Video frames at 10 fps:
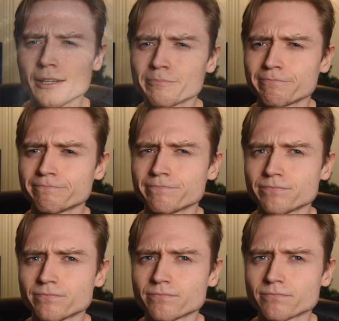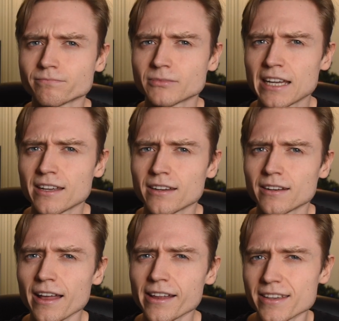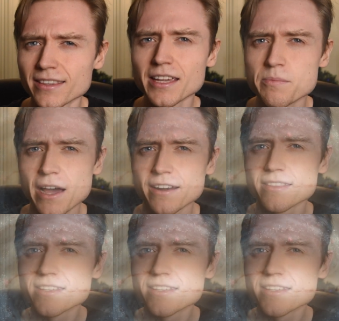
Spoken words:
Now that I think about it,